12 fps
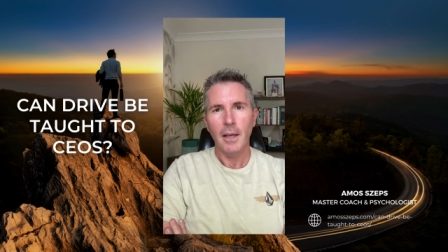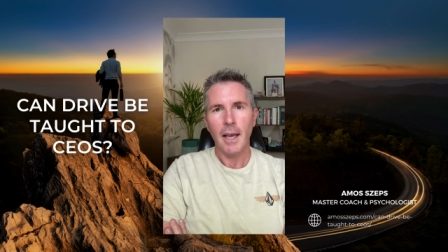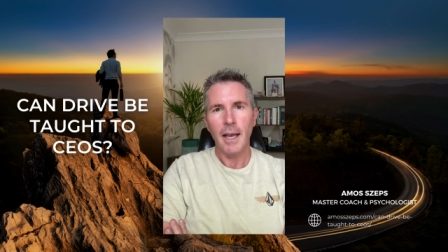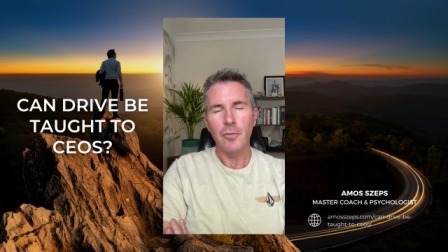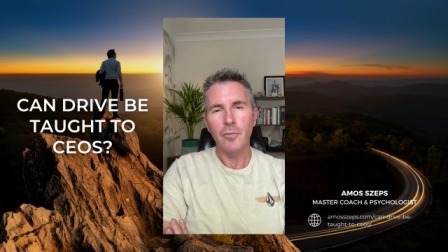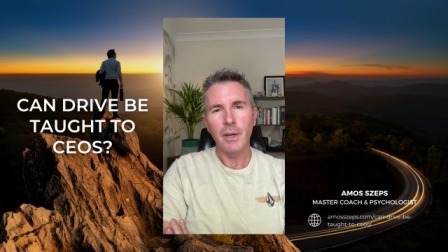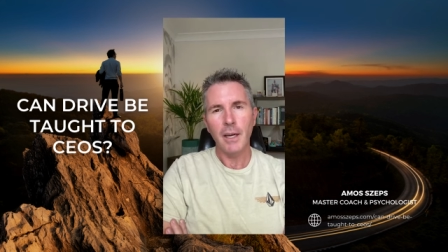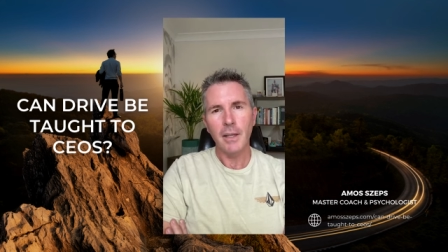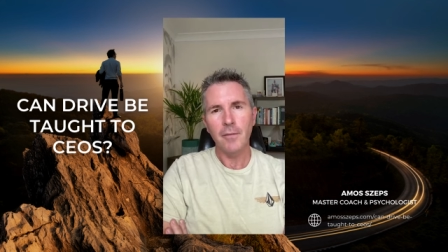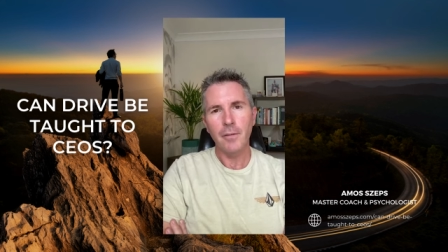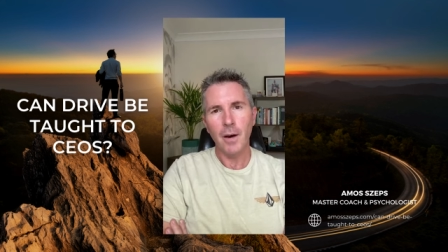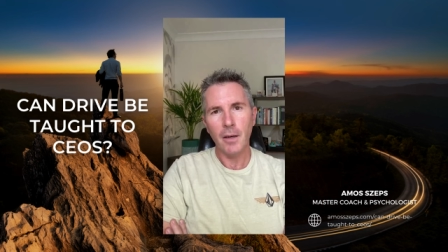and really
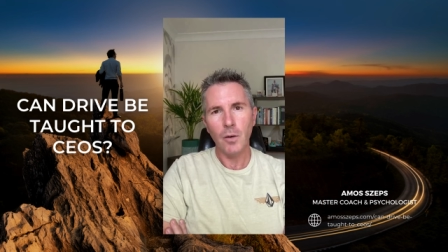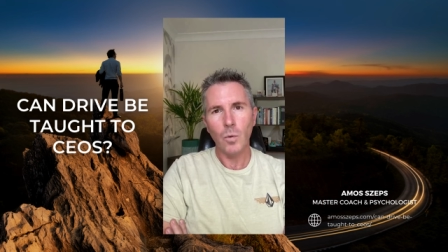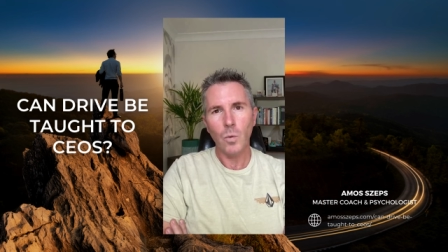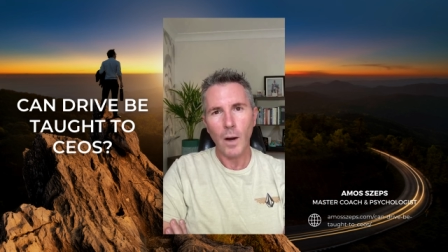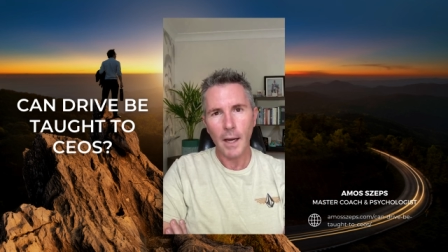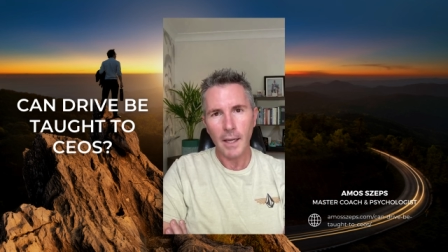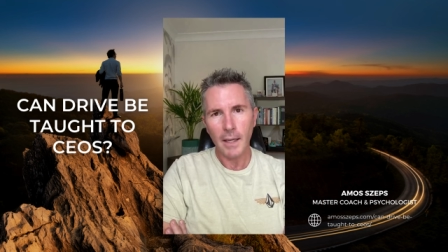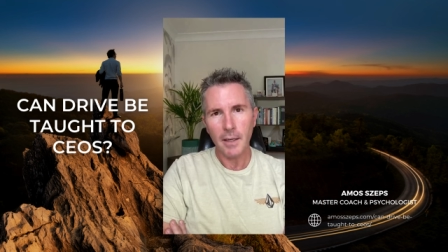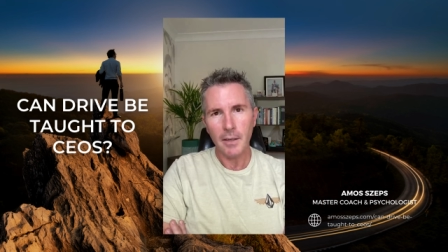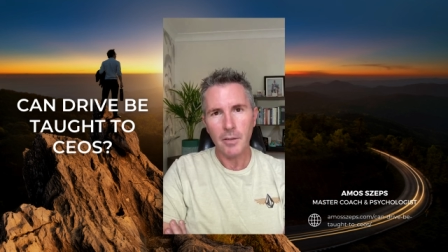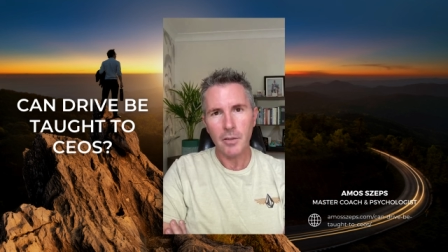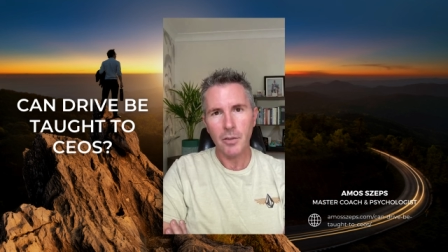find a
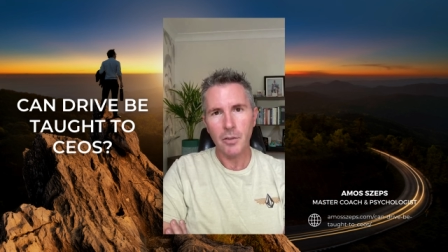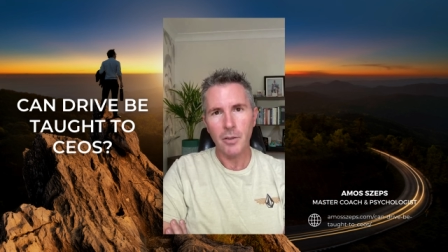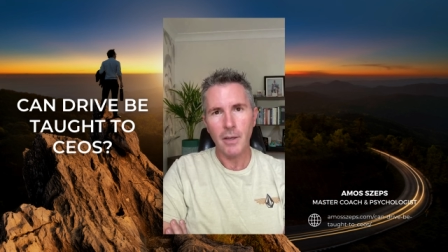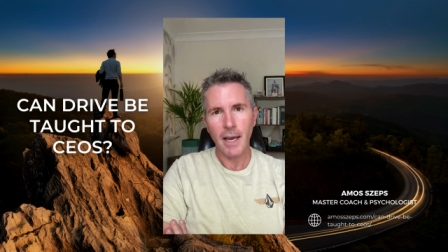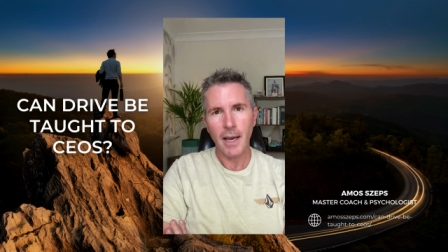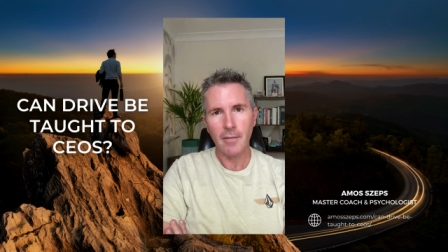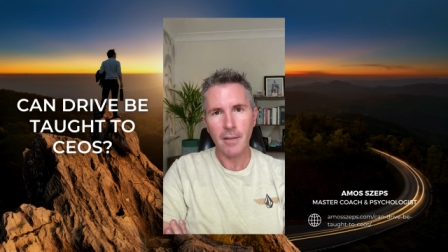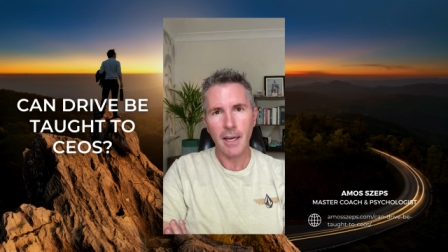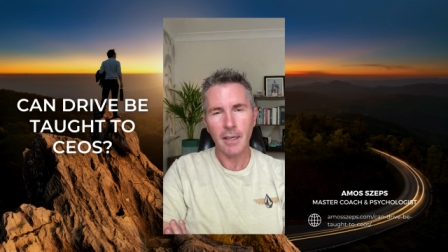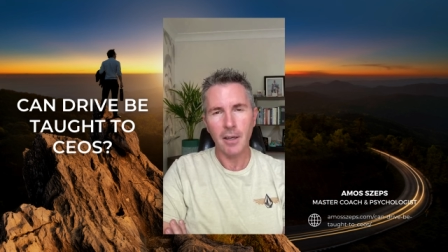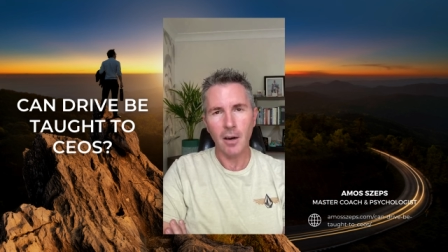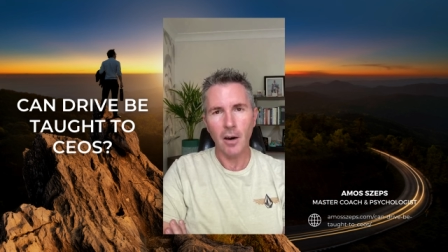way to have
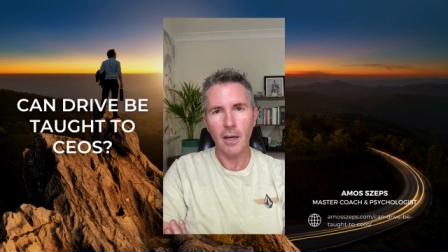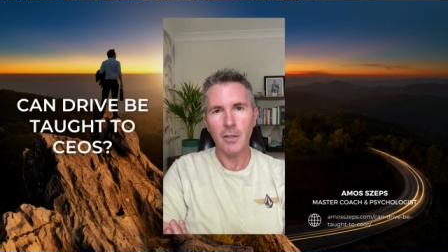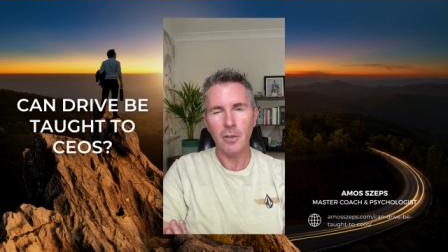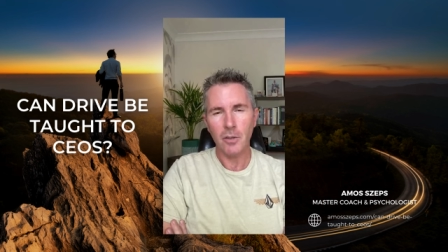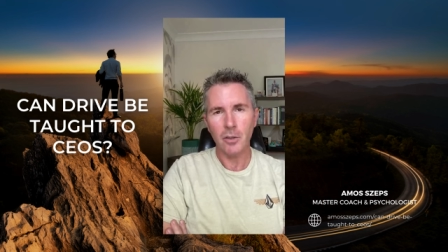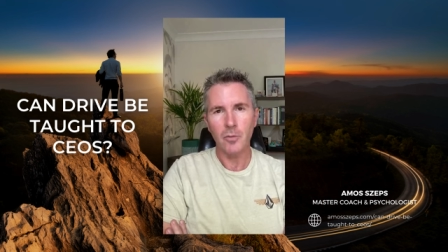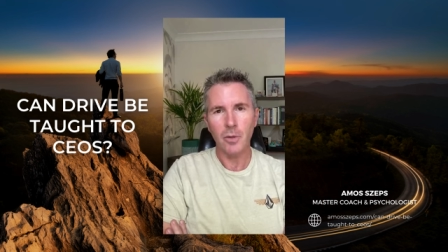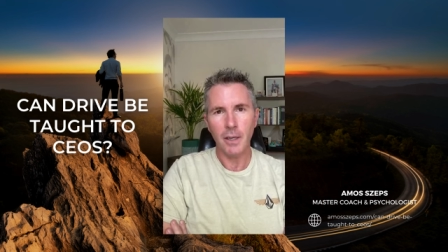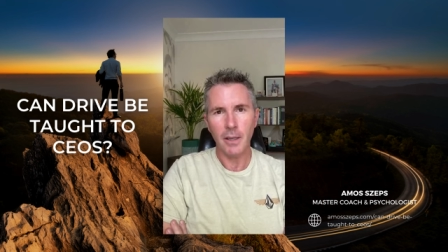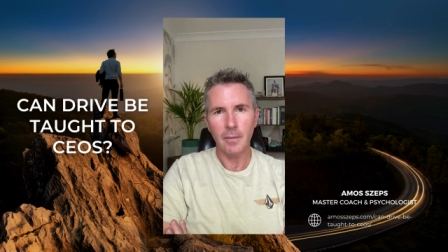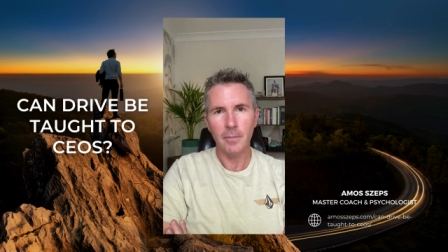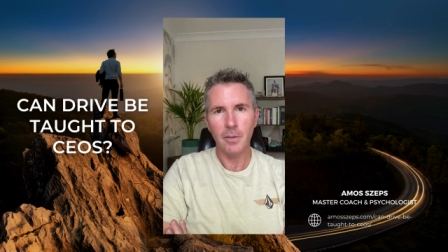that guide your career.